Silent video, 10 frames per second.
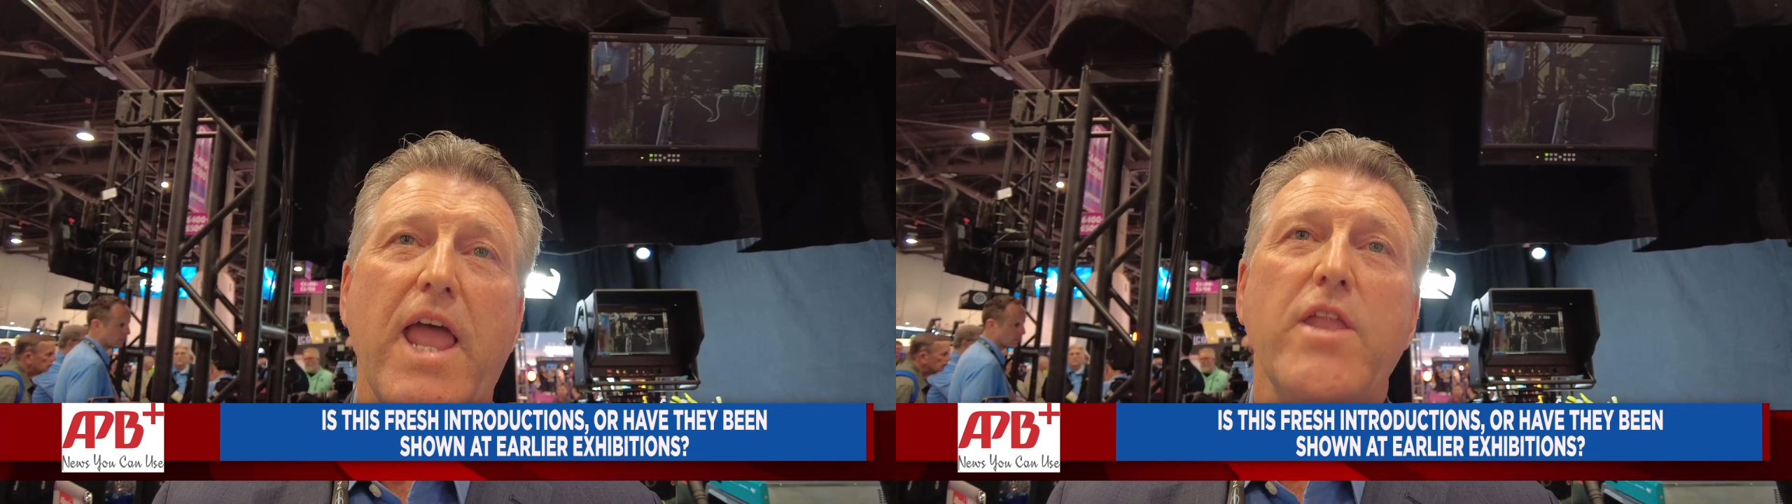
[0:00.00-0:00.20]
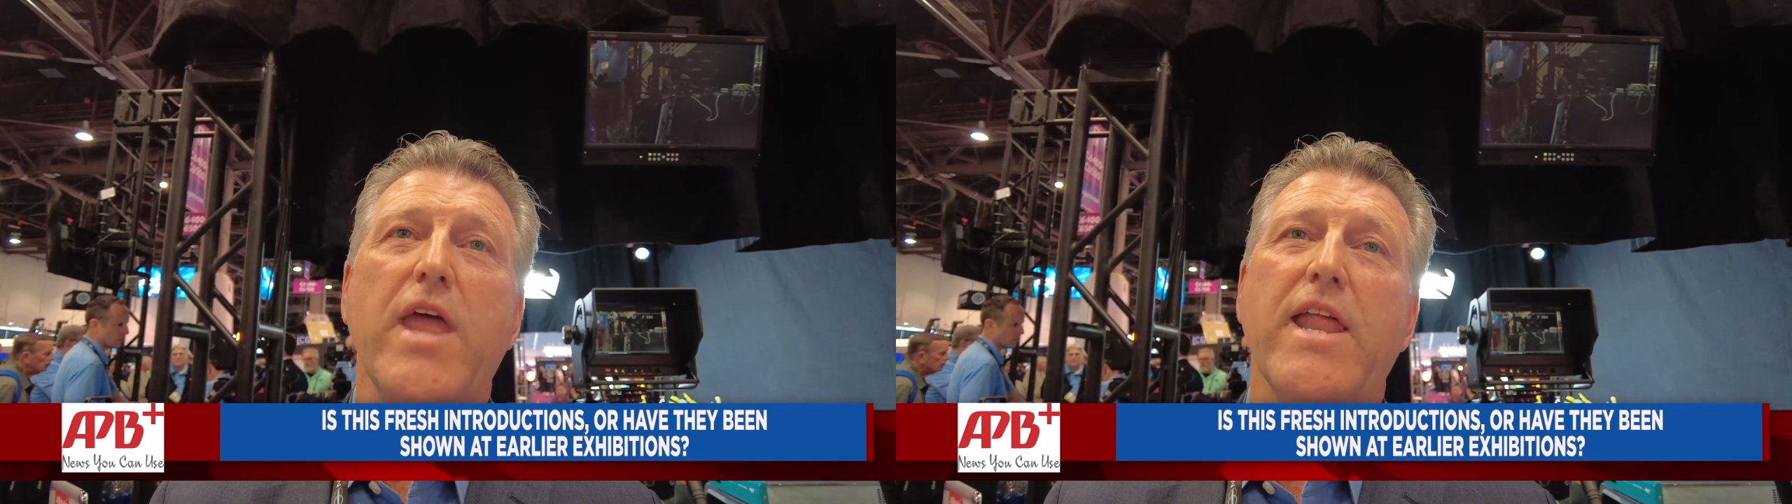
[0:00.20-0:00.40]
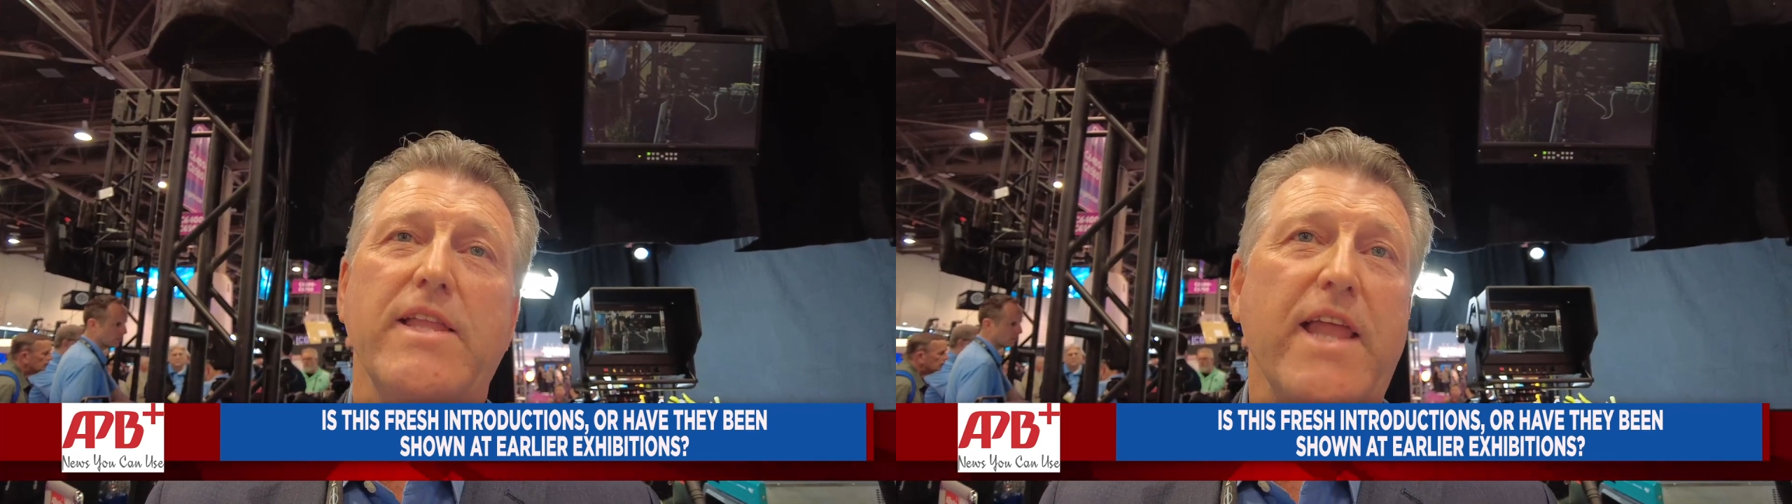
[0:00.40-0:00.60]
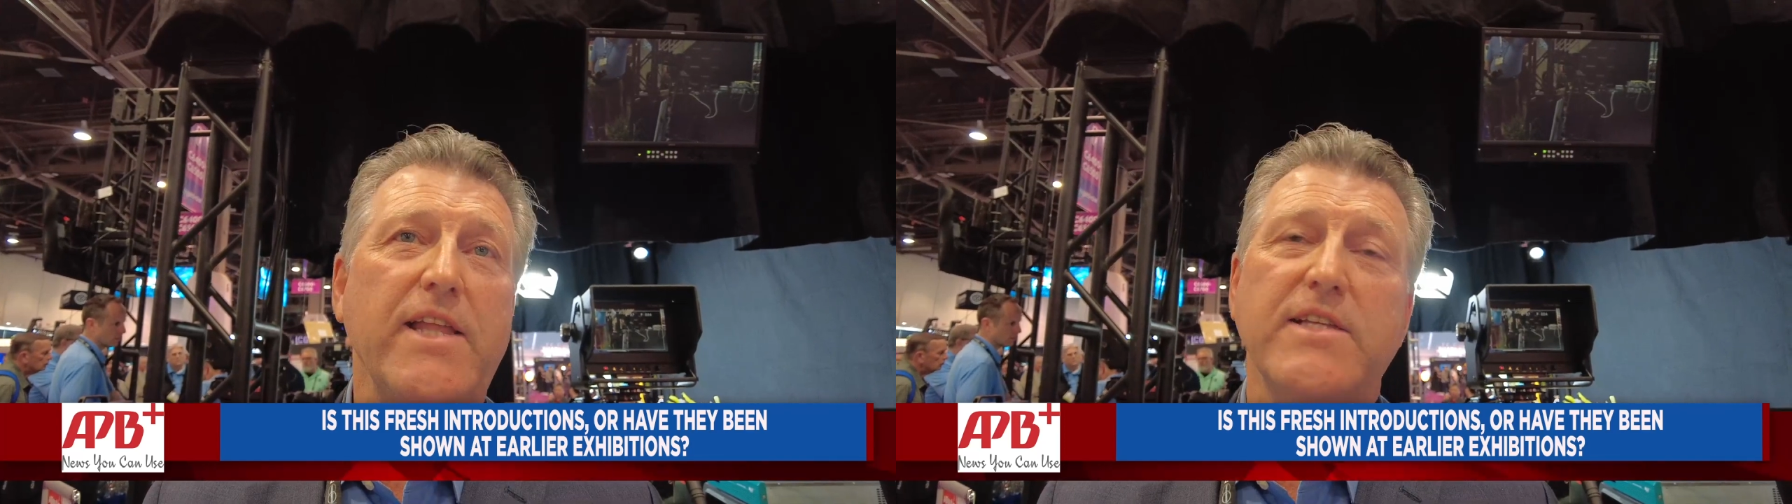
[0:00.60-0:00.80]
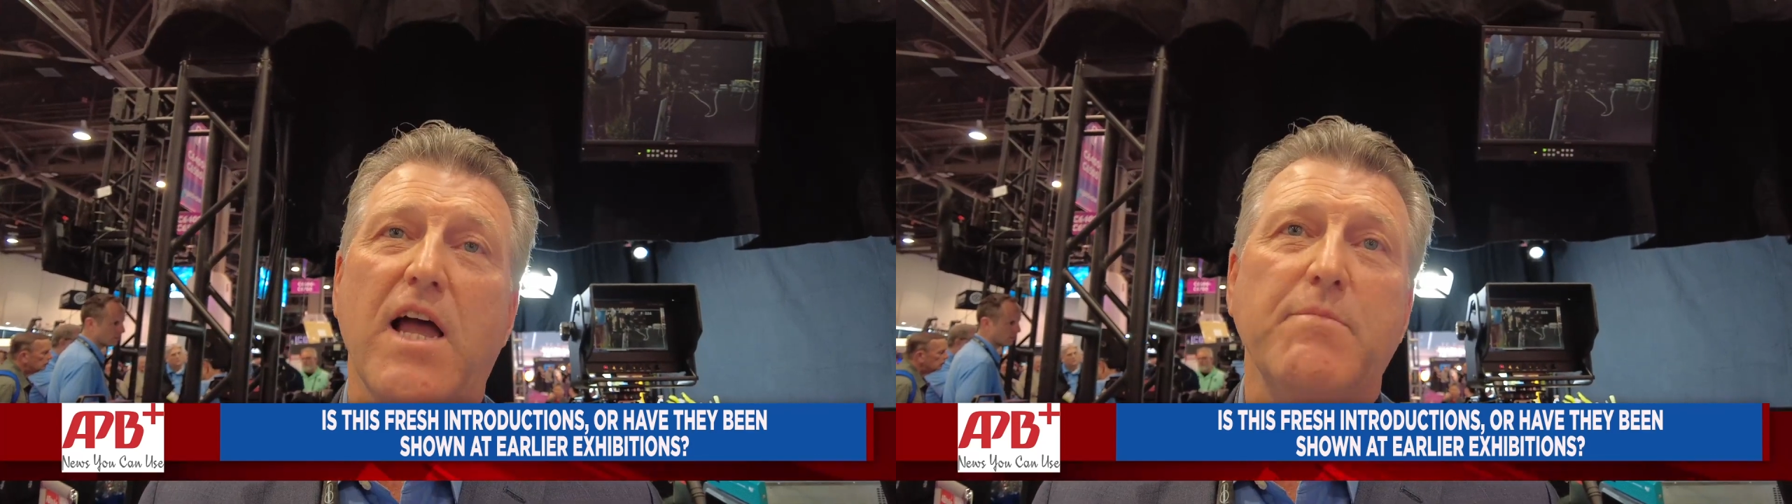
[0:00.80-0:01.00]
and at
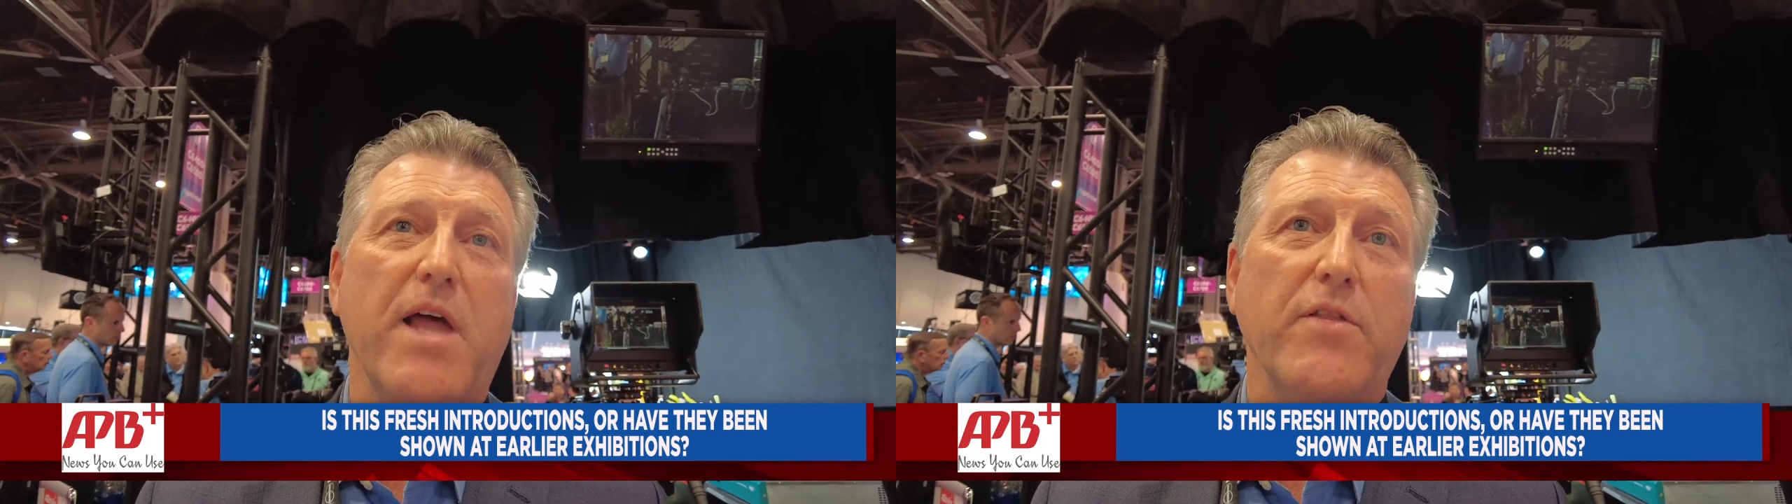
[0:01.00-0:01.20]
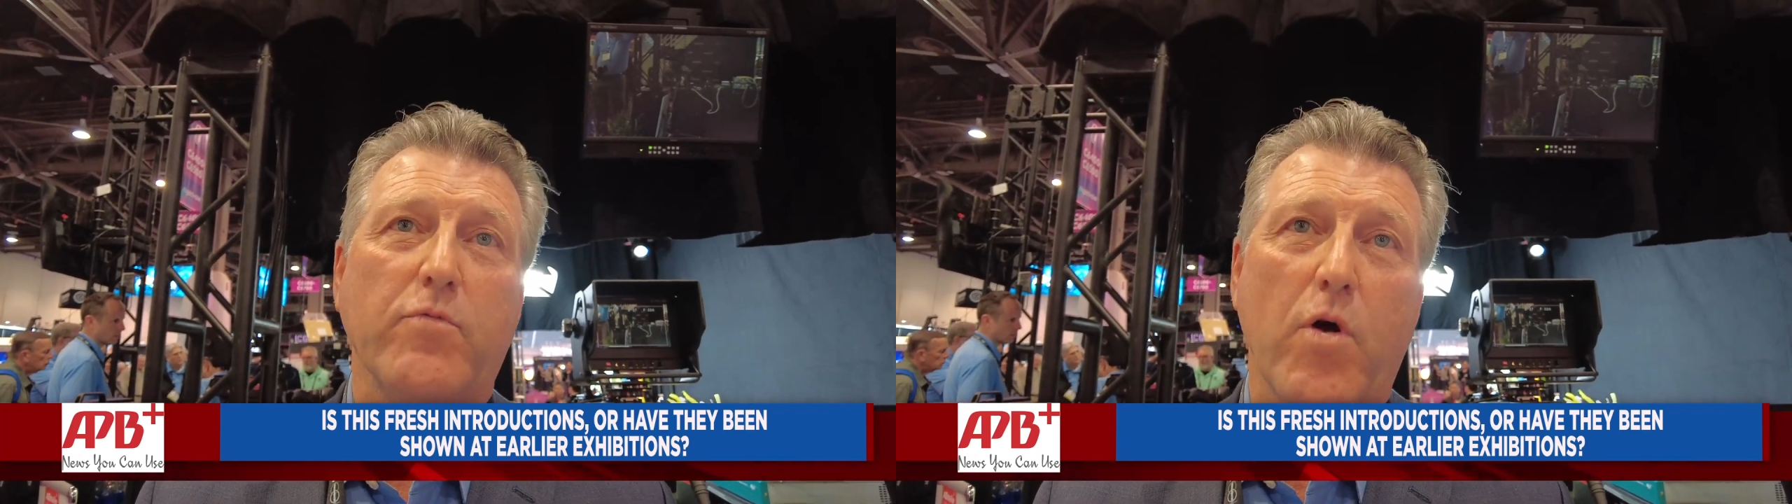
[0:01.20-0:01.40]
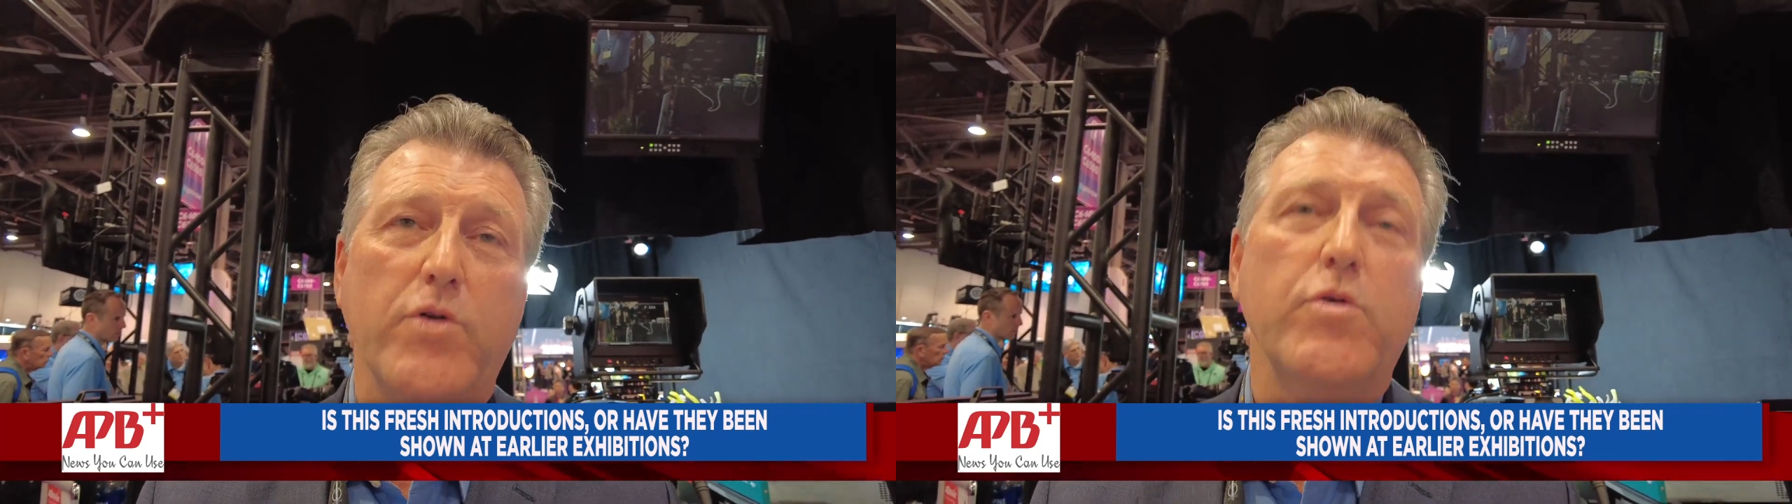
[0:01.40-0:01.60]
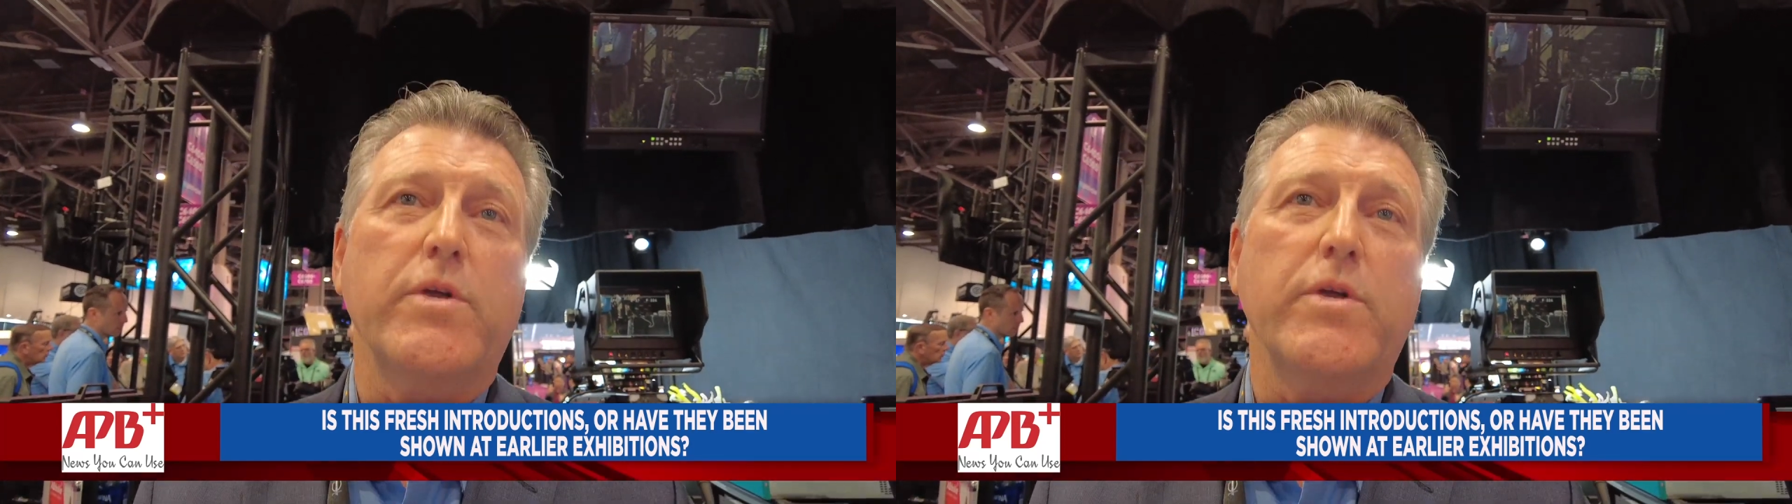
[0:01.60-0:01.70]
any time down the road,